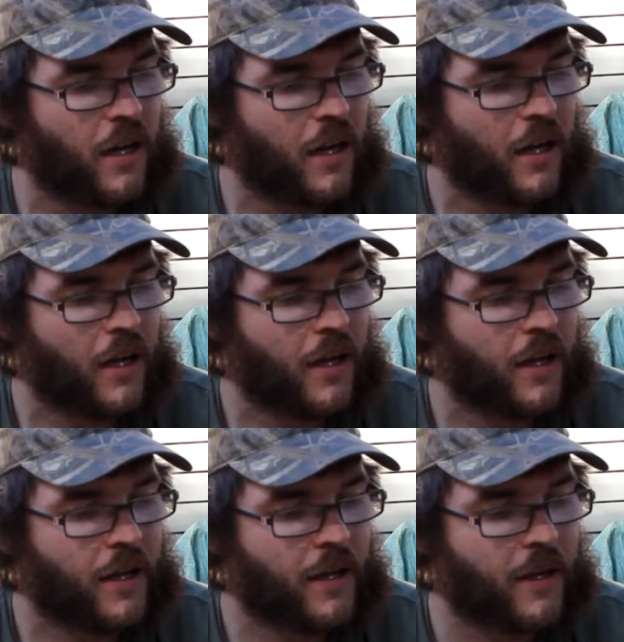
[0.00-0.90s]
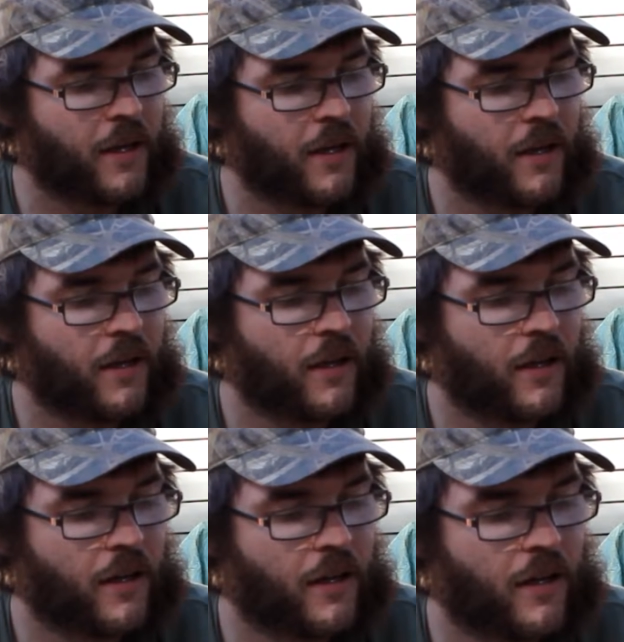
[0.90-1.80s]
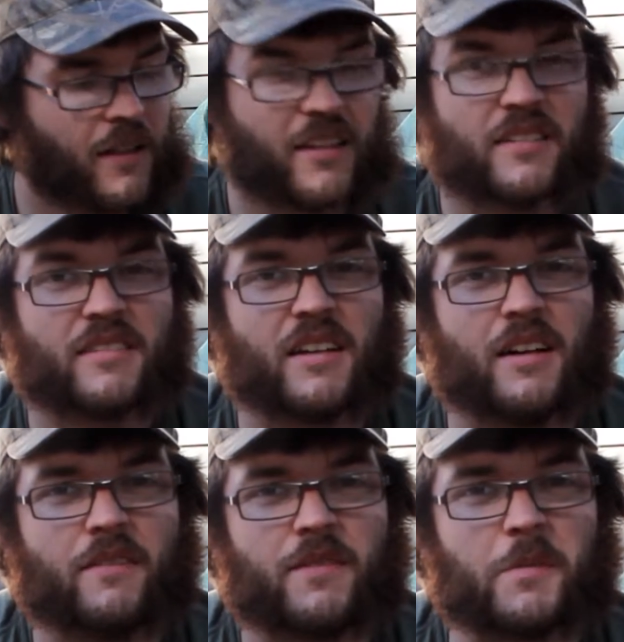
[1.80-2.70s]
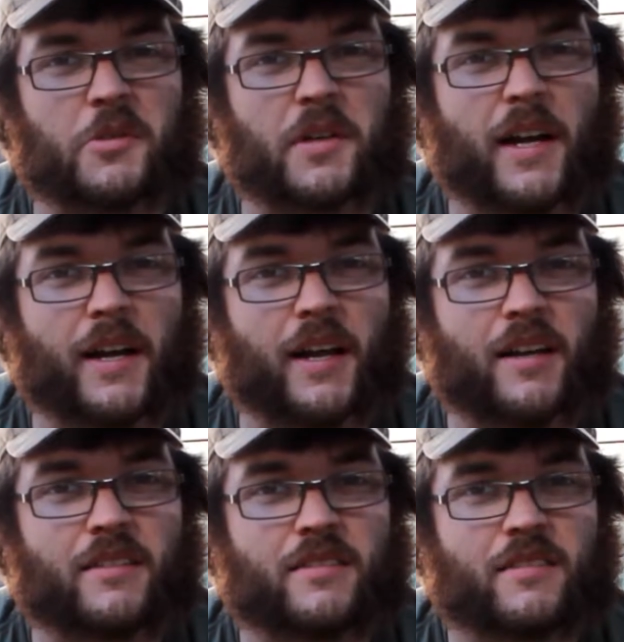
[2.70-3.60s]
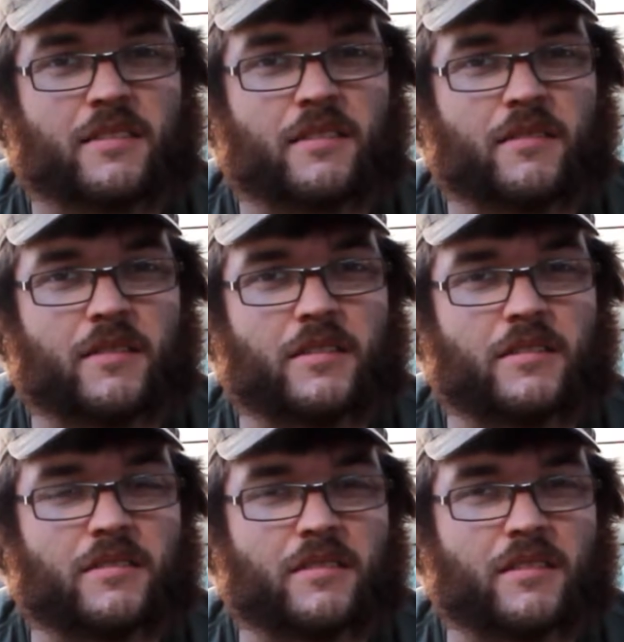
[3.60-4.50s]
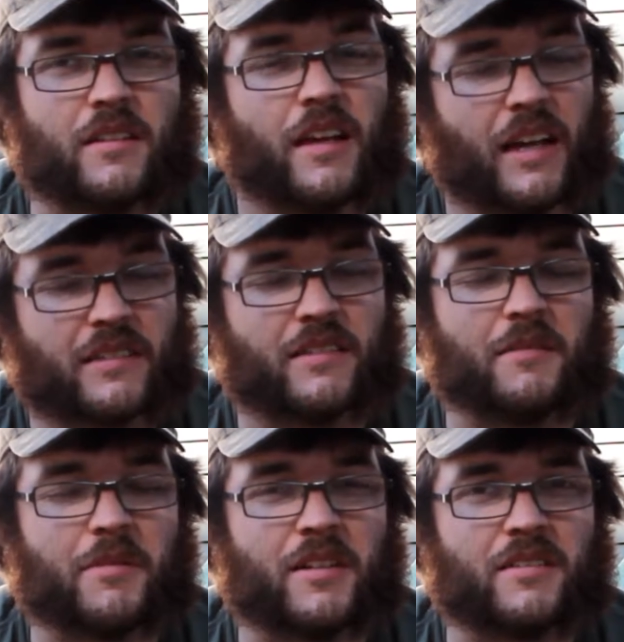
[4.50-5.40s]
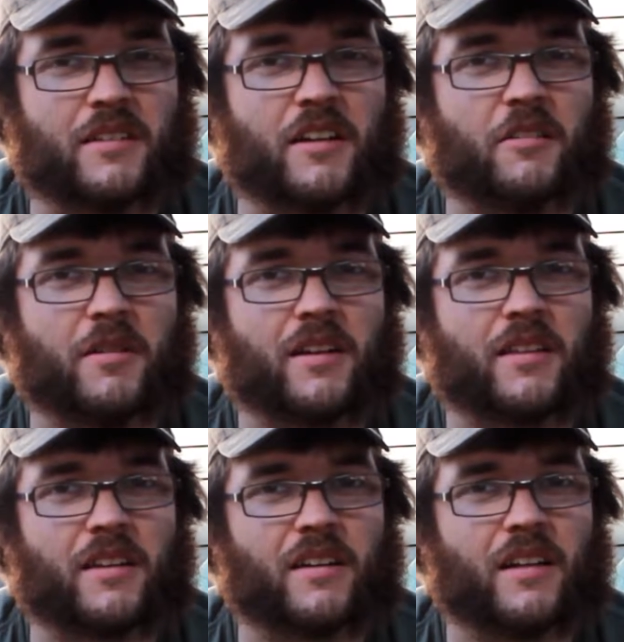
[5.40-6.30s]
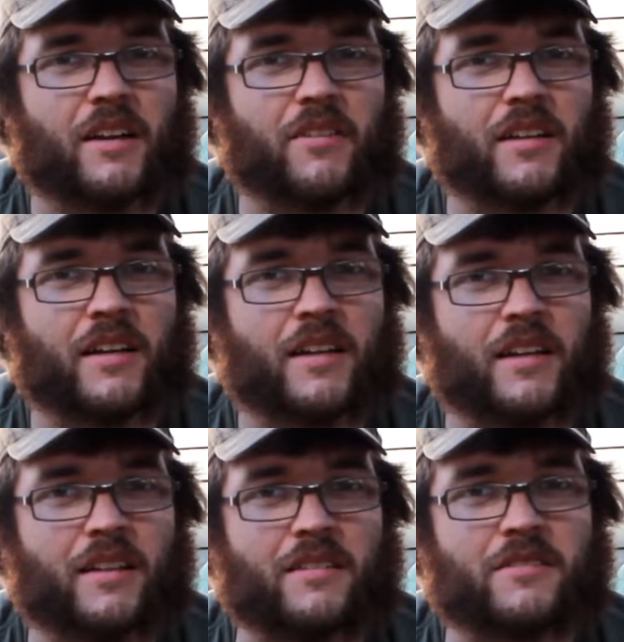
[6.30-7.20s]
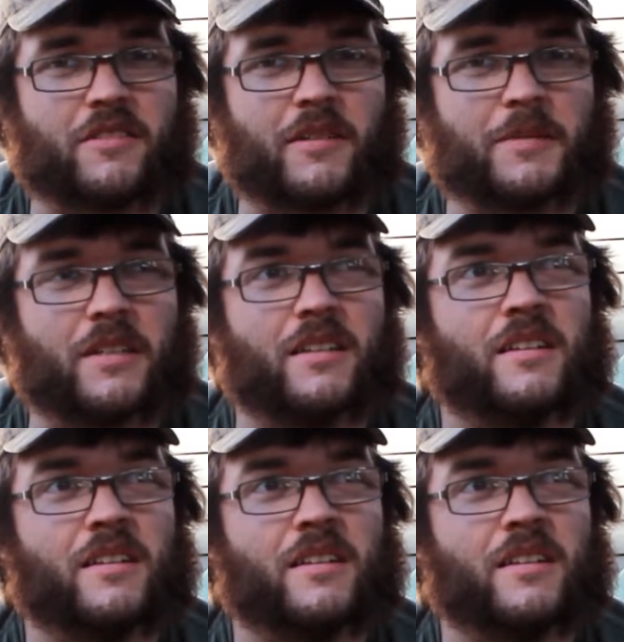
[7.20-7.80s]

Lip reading: I got this gun from TradeEx, which is an excellent place to deal with, and I'll have a link in the description.